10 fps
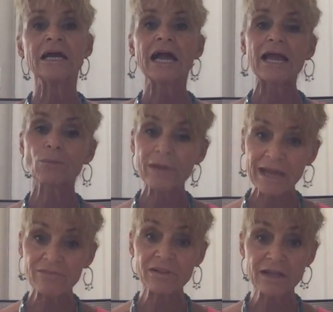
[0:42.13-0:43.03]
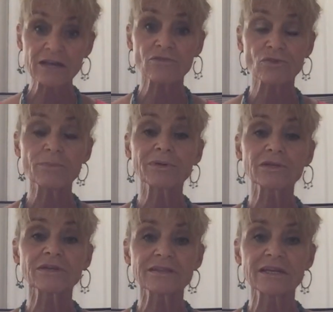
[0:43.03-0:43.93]
and we have a lot of
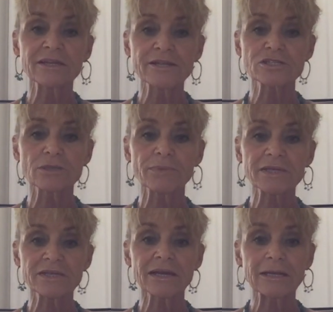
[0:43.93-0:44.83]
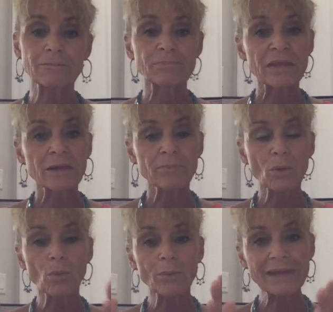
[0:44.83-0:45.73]
rebuilding that needs to be done.
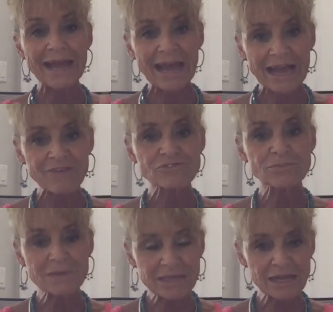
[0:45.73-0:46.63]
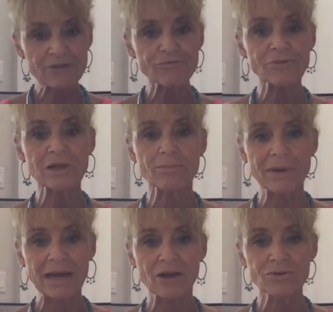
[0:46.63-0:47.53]
But what we have to be careful
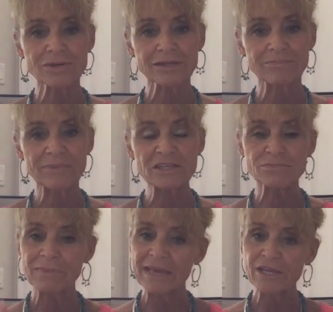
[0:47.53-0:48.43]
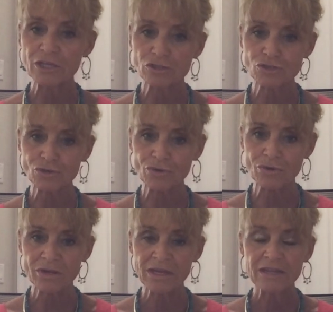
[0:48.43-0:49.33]
about is making
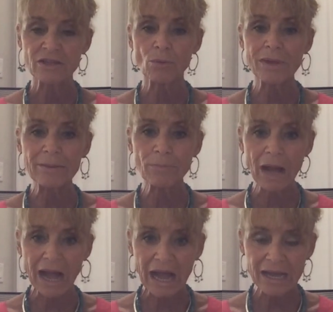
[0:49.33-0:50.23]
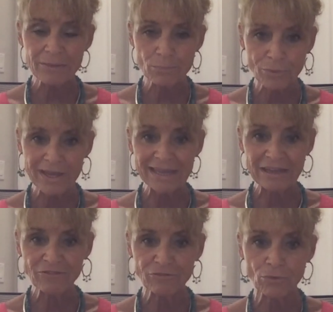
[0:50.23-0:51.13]
sure that I
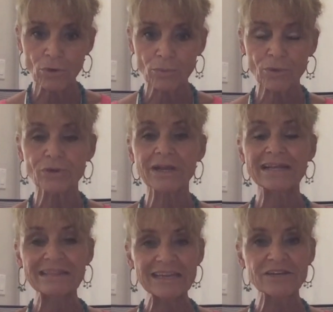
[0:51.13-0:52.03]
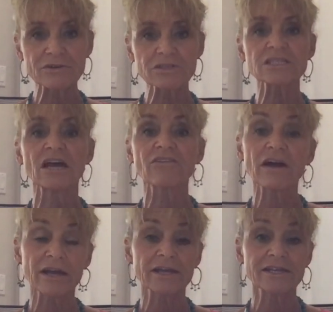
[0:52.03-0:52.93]
bring forward leaders of
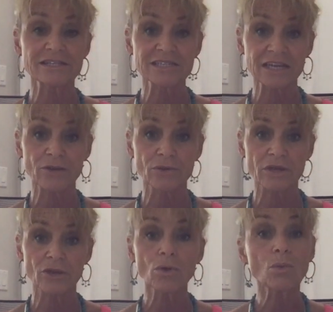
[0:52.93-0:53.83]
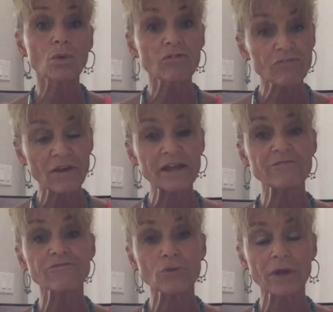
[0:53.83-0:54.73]
high integrity who will fight
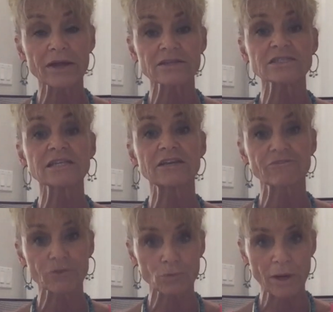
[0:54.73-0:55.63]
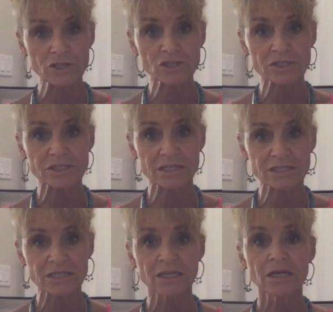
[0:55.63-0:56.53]
for us and for
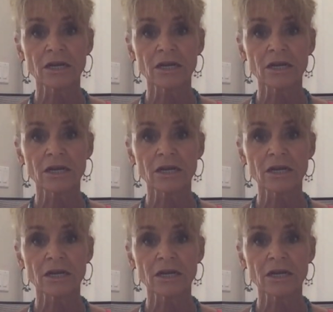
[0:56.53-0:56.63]
righteousness.